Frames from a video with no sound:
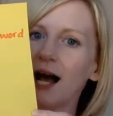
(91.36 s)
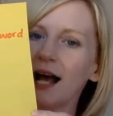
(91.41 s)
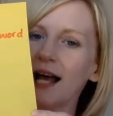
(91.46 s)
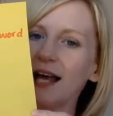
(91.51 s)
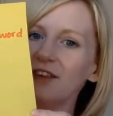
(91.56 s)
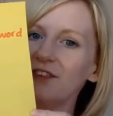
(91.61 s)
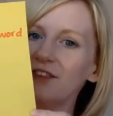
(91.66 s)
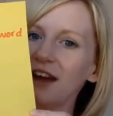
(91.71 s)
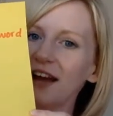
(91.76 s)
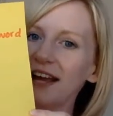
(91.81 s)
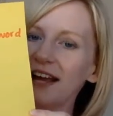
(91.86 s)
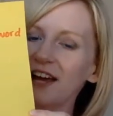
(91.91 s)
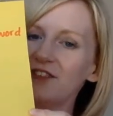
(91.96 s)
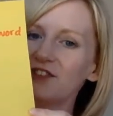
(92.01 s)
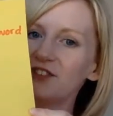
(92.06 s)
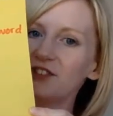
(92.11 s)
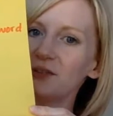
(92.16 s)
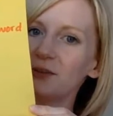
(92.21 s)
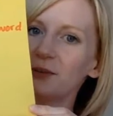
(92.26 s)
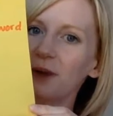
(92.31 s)
If I have
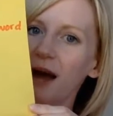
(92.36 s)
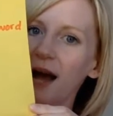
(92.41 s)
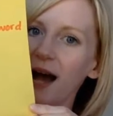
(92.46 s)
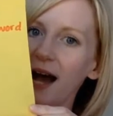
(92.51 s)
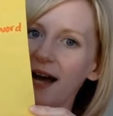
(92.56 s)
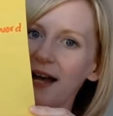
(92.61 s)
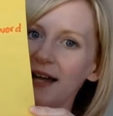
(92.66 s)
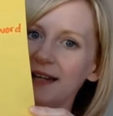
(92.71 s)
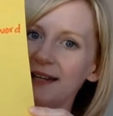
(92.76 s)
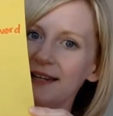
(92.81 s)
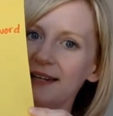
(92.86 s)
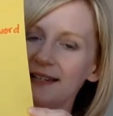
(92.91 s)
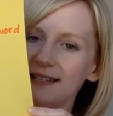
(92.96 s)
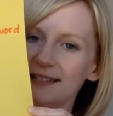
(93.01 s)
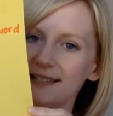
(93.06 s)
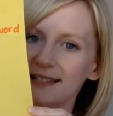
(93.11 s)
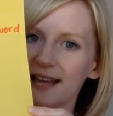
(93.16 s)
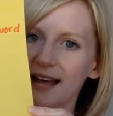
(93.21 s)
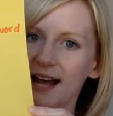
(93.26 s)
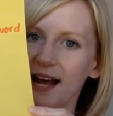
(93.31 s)
to
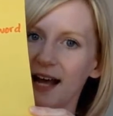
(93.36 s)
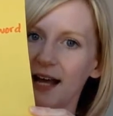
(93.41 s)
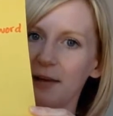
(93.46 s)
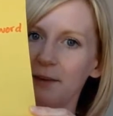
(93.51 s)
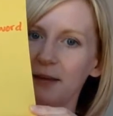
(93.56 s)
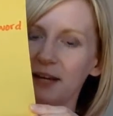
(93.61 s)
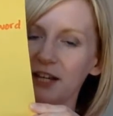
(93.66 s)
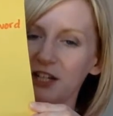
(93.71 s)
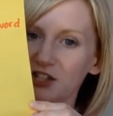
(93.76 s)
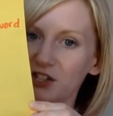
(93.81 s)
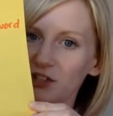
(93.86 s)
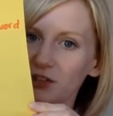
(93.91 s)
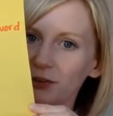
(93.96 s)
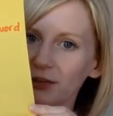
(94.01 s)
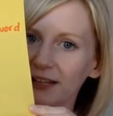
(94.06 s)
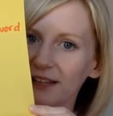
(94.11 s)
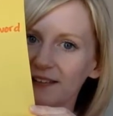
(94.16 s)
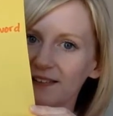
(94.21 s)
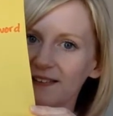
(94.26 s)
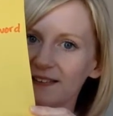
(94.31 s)
untie my
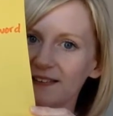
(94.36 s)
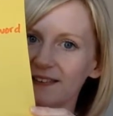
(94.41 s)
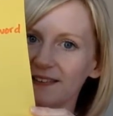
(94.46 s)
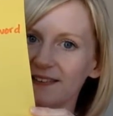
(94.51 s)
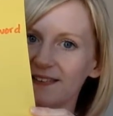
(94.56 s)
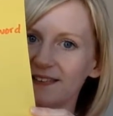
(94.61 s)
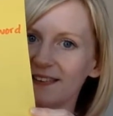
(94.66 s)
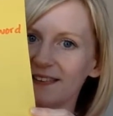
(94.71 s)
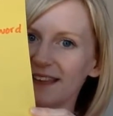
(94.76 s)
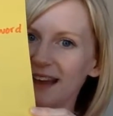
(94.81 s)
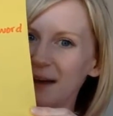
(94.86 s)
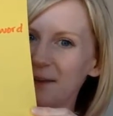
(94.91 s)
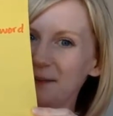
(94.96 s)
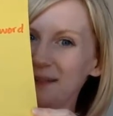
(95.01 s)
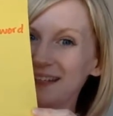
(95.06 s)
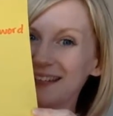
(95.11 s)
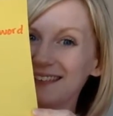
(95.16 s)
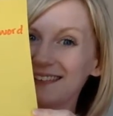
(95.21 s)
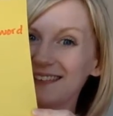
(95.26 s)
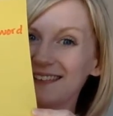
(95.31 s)
shoelaces, that
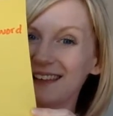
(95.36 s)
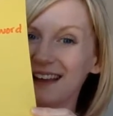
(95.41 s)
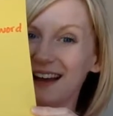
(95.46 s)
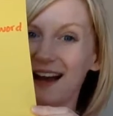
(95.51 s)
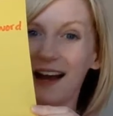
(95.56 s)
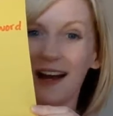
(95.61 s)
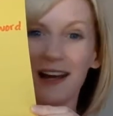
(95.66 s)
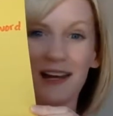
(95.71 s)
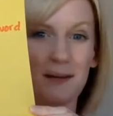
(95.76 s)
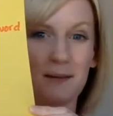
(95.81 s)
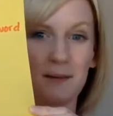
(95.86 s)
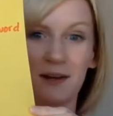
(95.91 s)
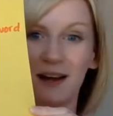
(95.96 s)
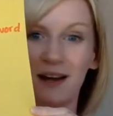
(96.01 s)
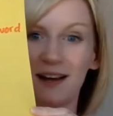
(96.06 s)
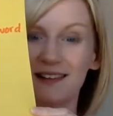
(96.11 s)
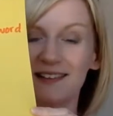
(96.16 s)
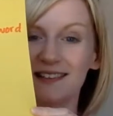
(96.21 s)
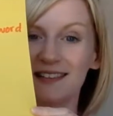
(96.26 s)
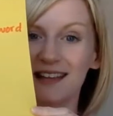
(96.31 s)
means I am
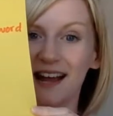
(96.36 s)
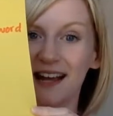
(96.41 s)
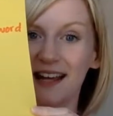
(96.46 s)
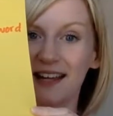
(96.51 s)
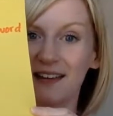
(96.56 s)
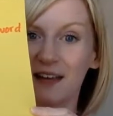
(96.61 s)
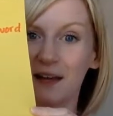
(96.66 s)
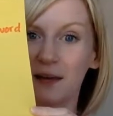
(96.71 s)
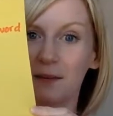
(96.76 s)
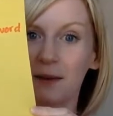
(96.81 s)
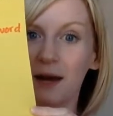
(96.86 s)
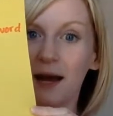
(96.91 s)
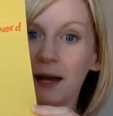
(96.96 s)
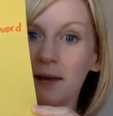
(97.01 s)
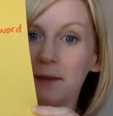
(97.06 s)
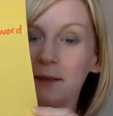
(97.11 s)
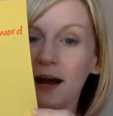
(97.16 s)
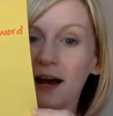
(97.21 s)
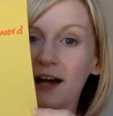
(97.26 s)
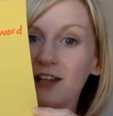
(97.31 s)
not tying them.
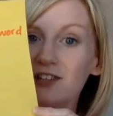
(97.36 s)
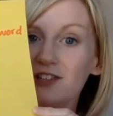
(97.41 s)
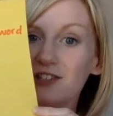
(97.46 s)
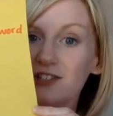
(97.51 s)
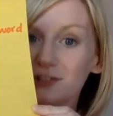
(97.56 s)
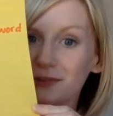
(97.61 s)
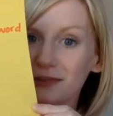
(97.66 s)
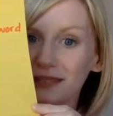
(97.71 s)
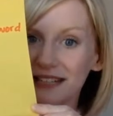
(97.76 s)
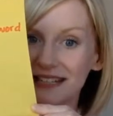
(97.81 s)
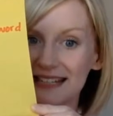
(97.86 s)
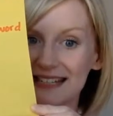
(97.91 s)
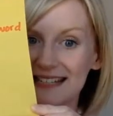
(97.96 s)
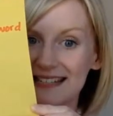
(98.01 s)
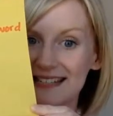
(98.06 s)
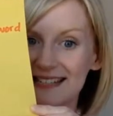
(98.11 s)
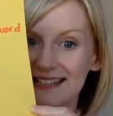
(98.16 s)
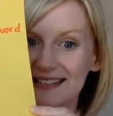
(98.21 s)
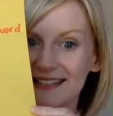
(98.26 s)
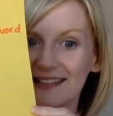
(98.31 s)
I'm undoing
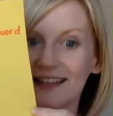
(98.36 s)
it.